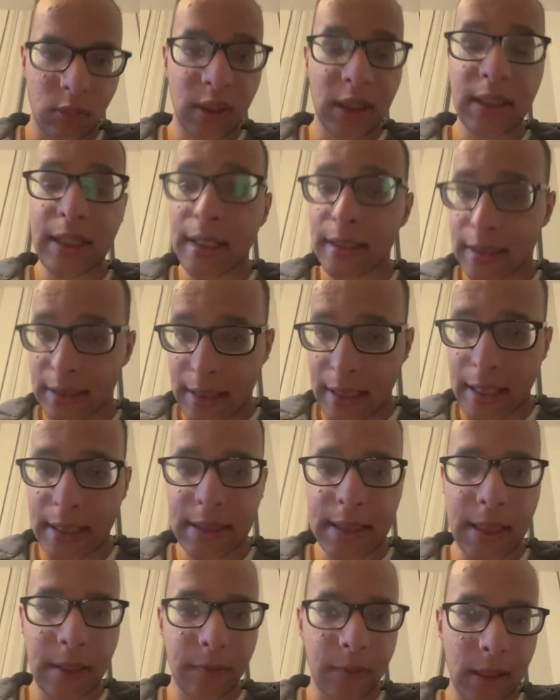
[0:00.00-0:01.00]
And stay
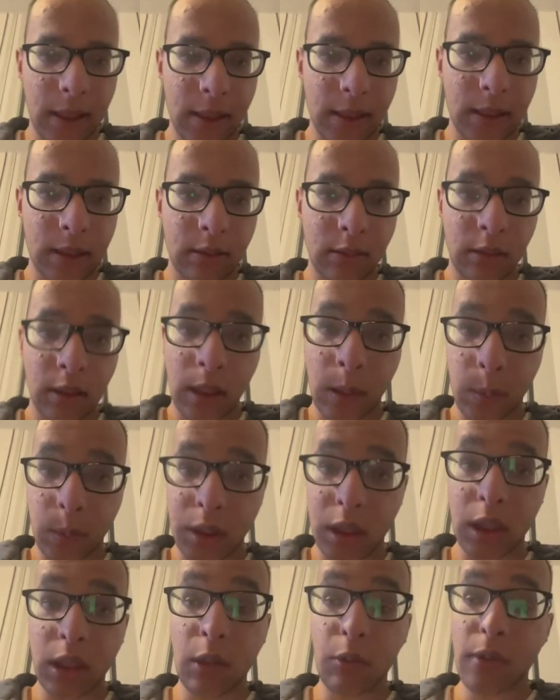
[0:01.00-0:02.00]
safe, guys. I'm
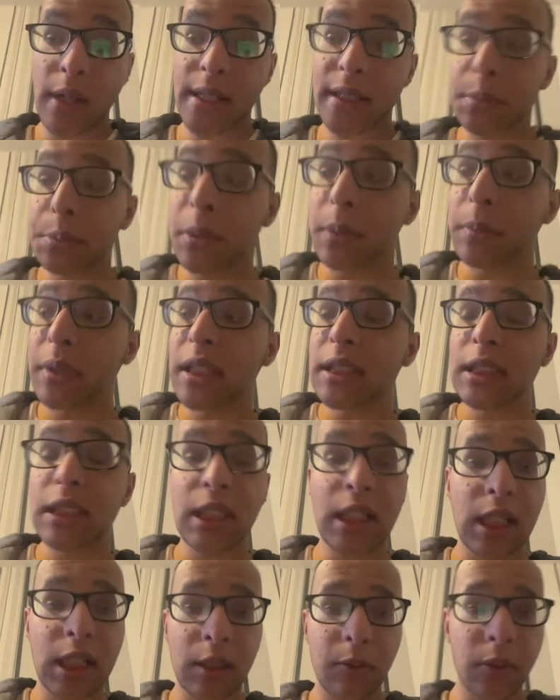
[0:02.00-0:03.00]
still awaiting my
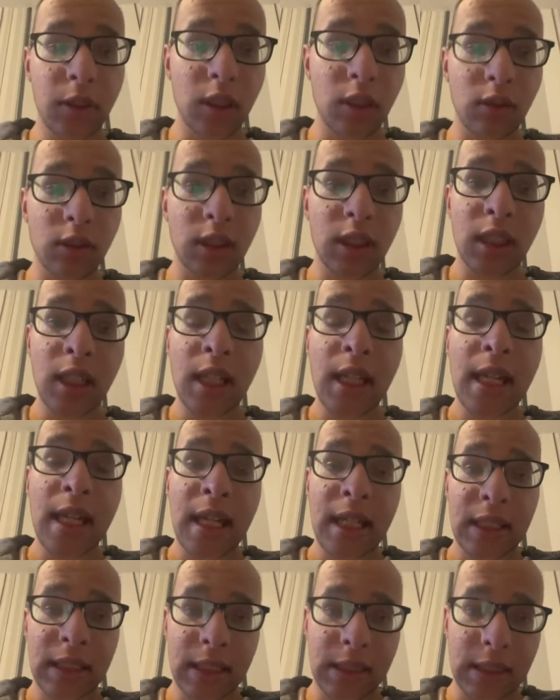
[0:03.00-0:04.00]
PCR results.
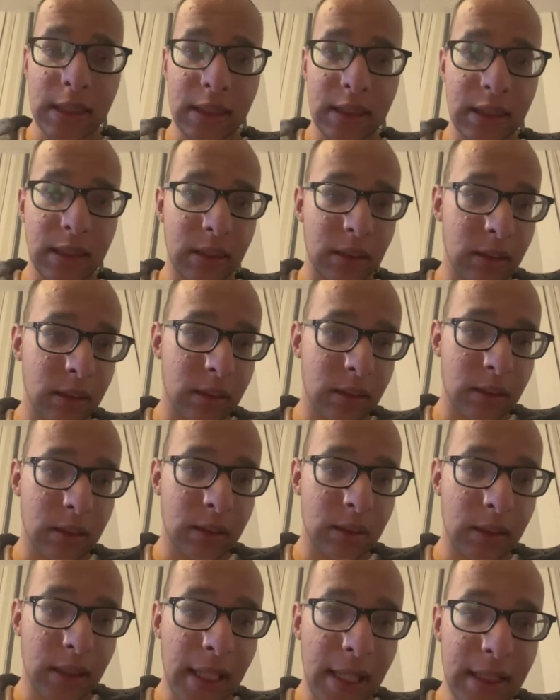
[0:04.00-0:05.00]
Did a
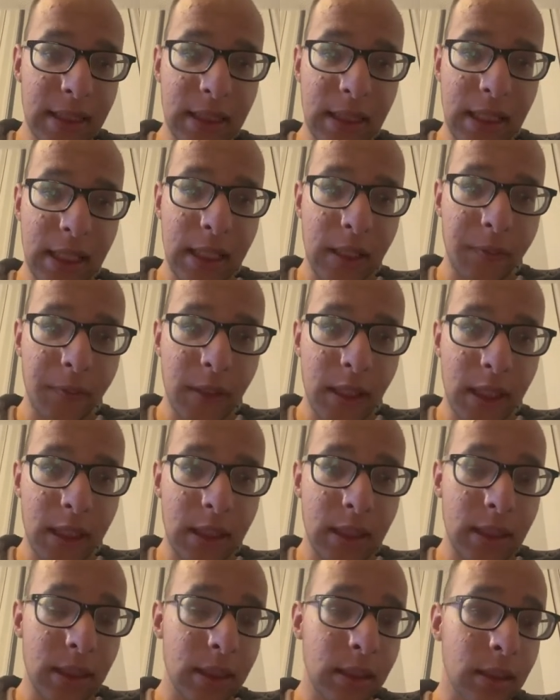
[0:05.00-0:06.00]
late
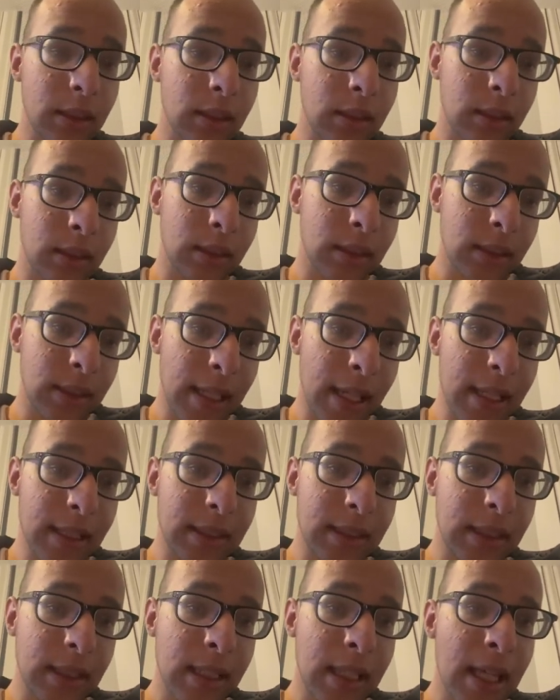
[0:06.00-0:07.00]
evening
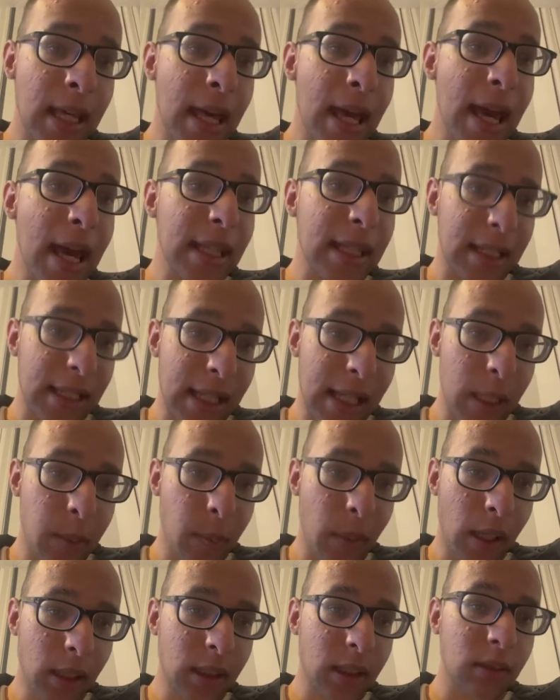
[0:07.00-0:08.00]
test and it came
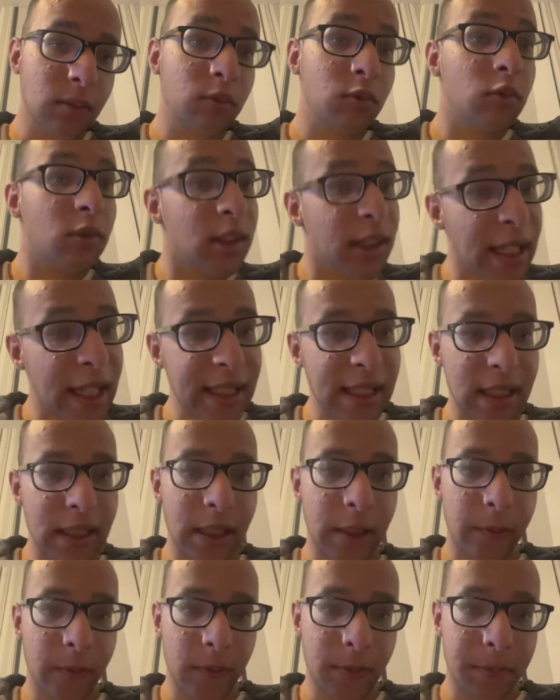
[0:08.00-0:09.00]
back
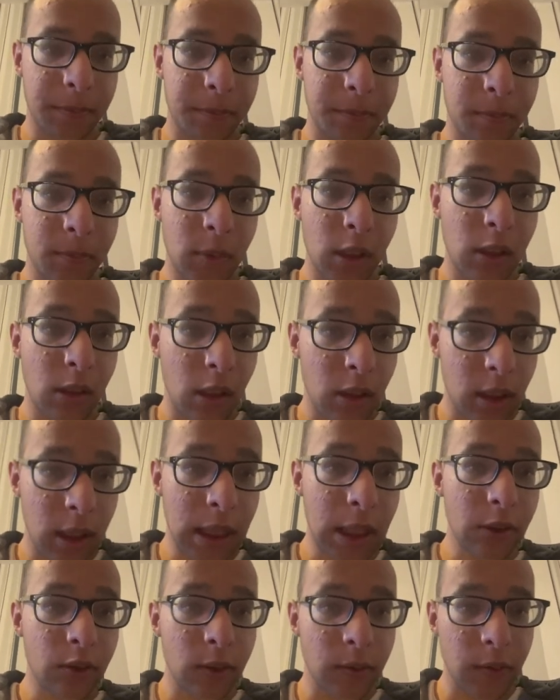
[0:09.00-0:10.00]
negative on a
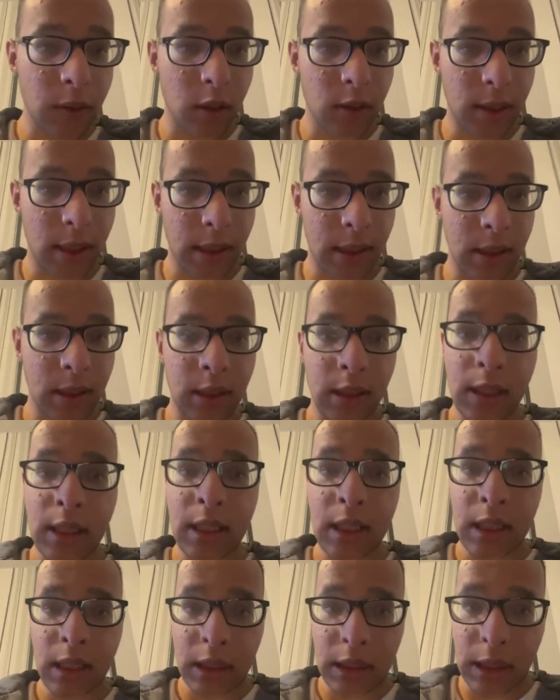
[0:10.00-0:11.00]
lateral flow test.
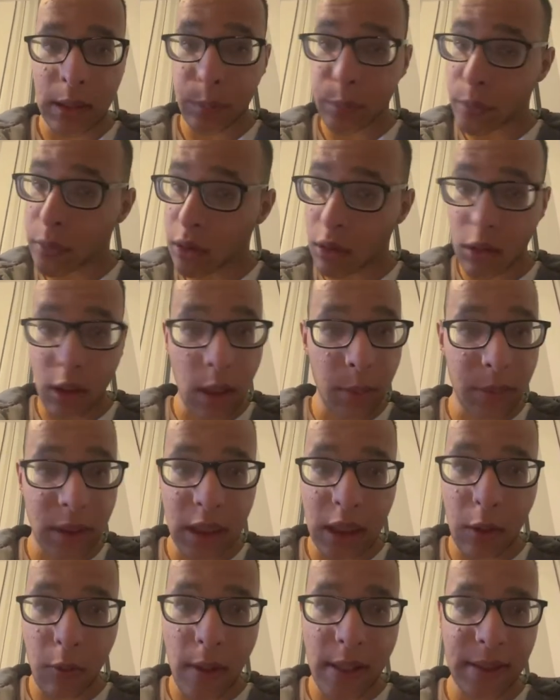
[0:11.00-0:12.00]
So, but I'm still
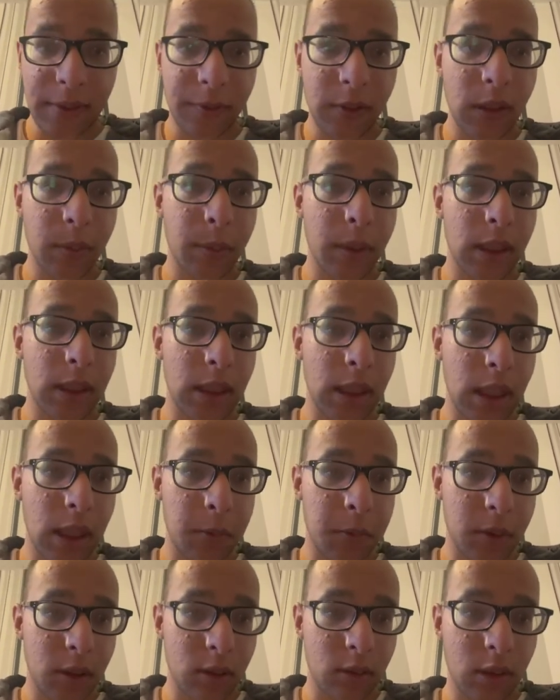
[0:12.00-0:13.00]
waiting for the PCR
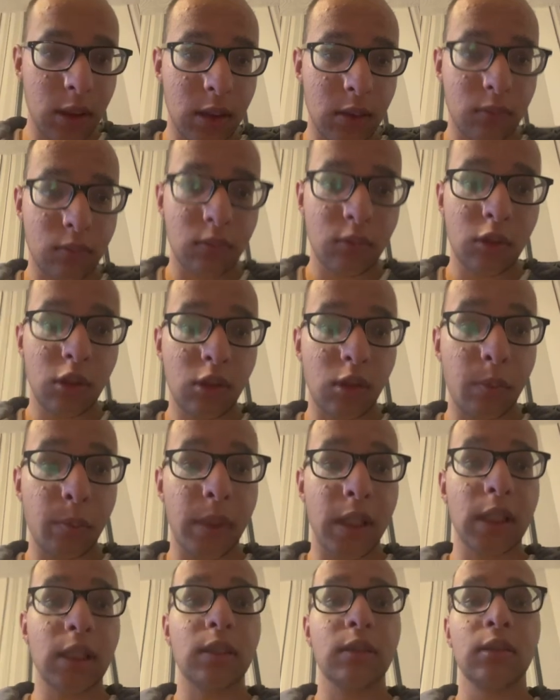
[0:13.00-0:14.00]
results to come
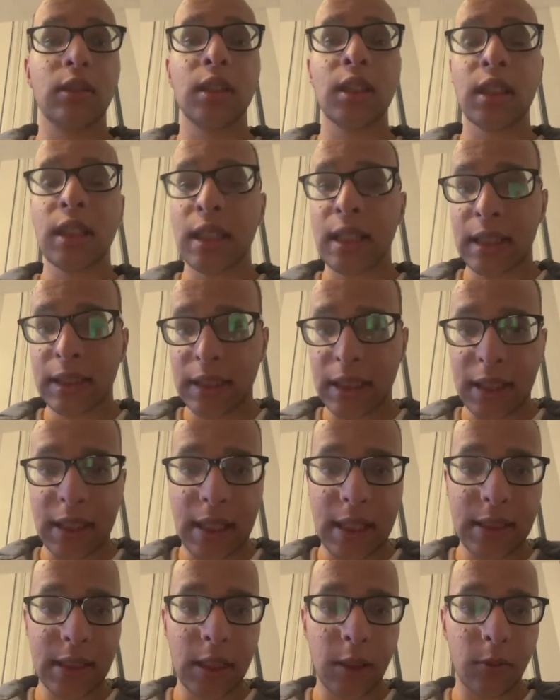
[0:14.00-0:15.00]
back. See you
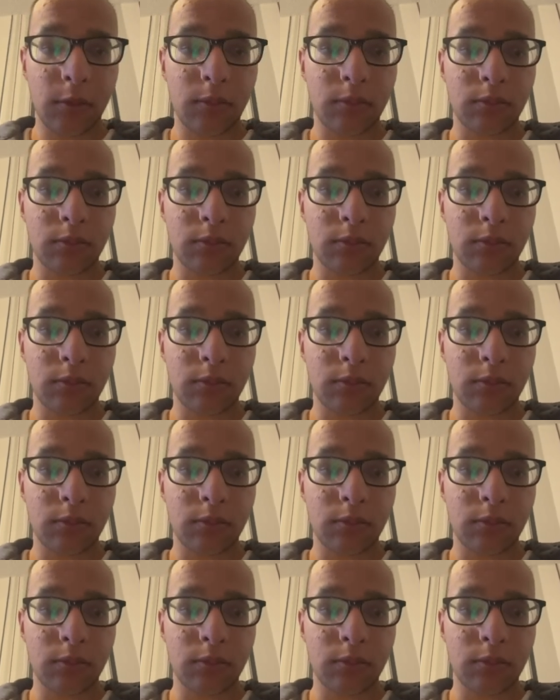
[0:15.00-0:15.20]
guys soon